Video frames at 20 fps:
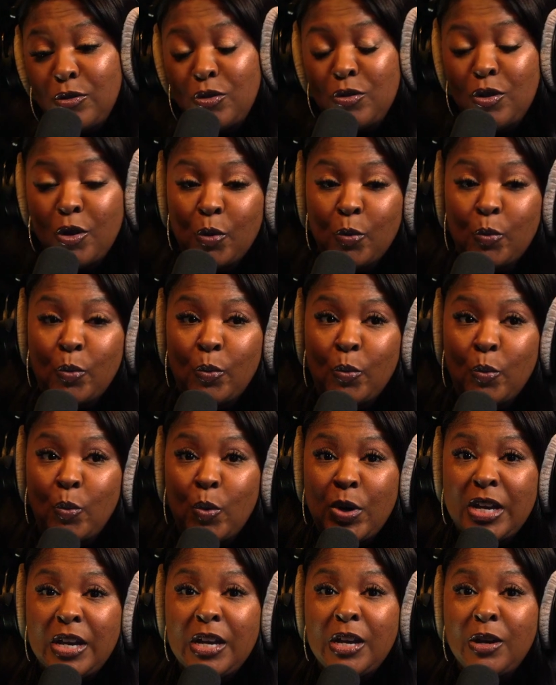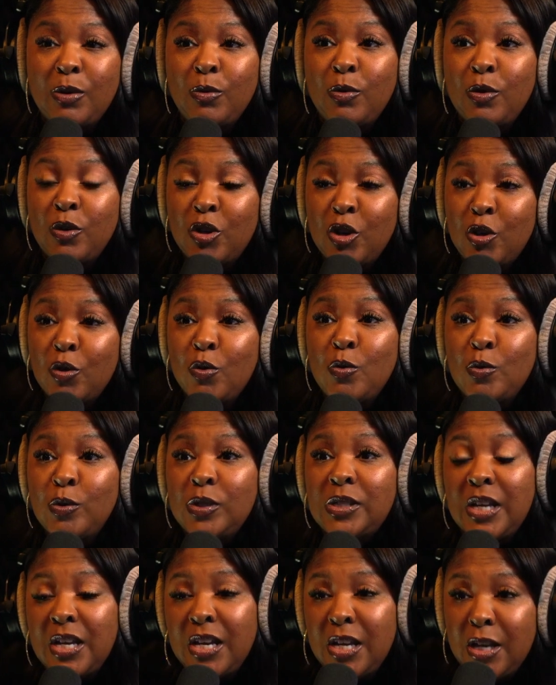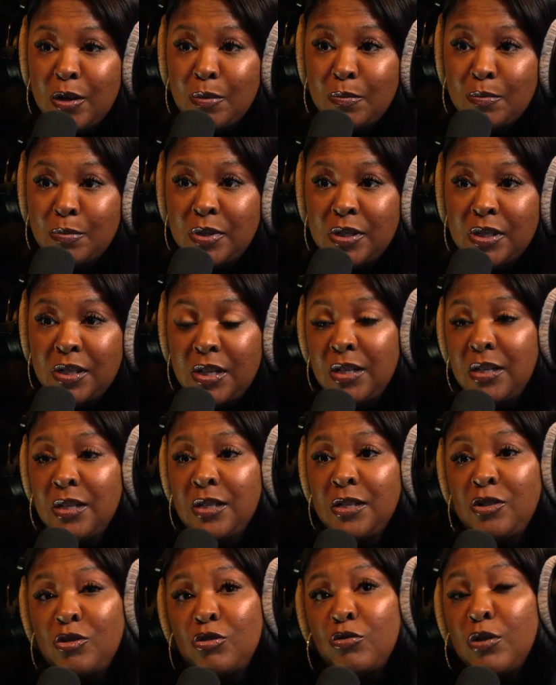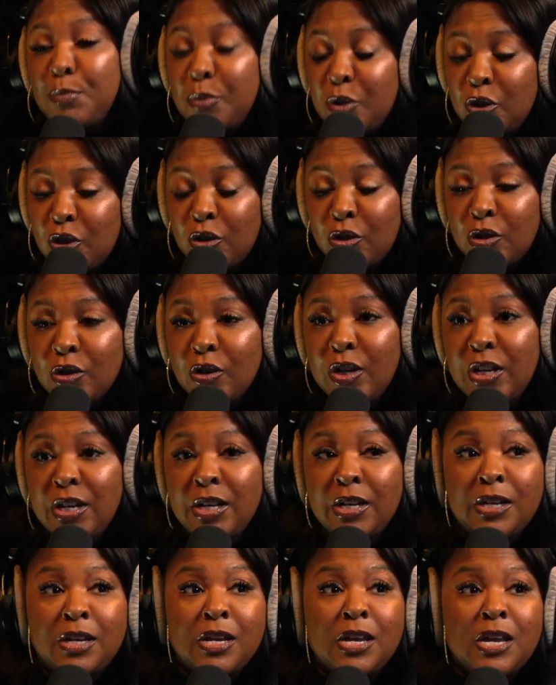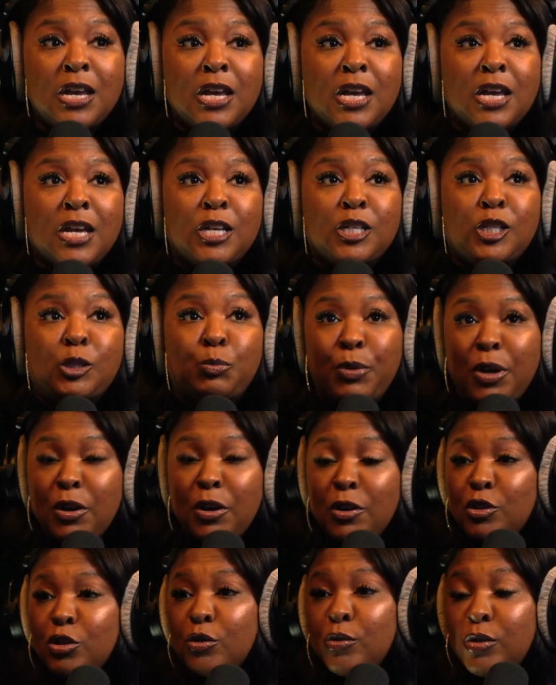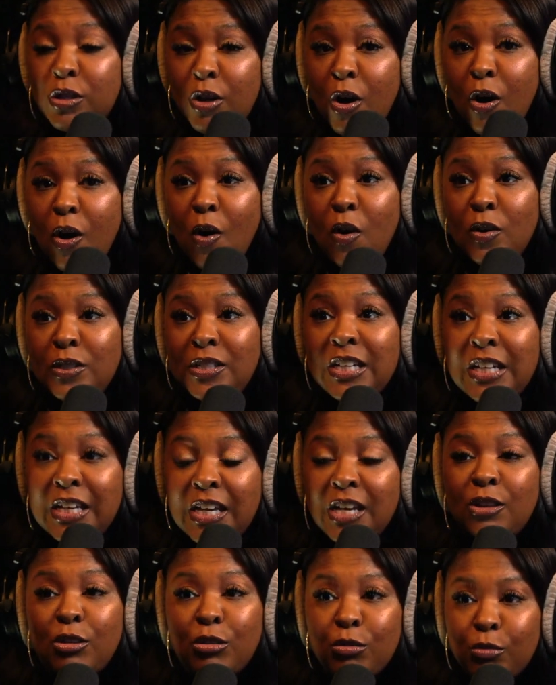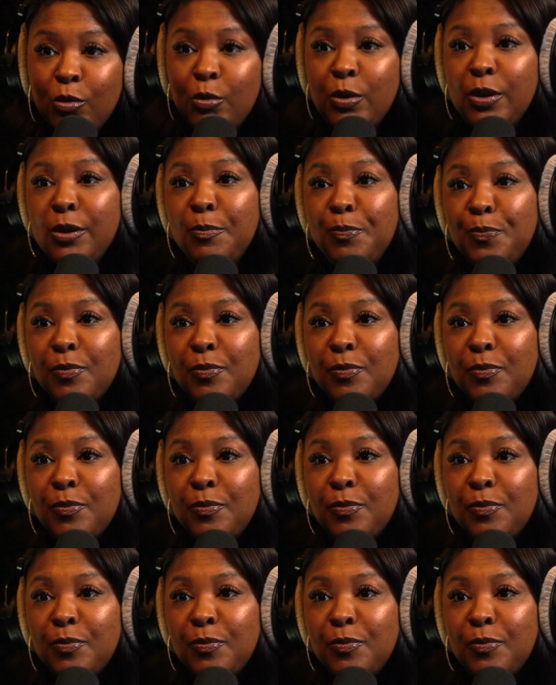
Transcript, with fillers: You know, we used hymns and scripture and spiritual songs to get through it.